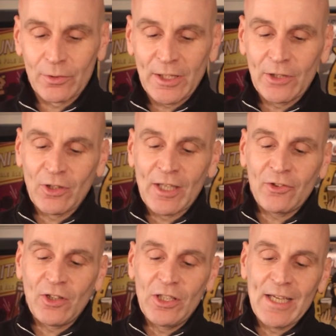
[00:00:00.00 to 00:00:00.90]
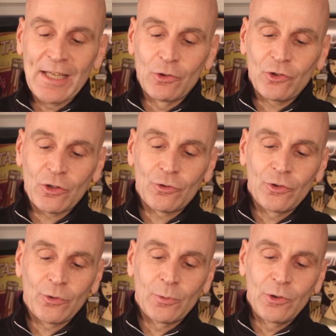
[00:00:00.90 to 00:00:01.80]
Okay, so that's the yellow
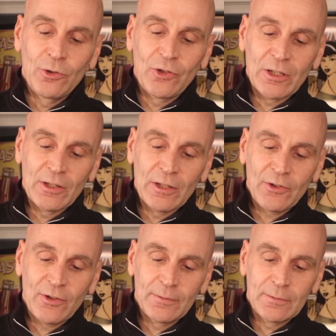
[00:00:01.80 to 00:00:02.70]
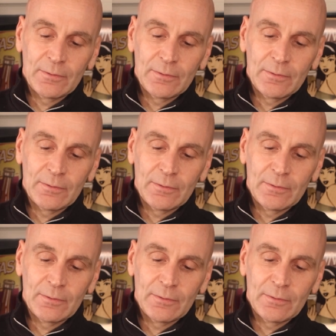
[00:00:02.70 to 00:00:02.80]
chartreuse that we're using in this.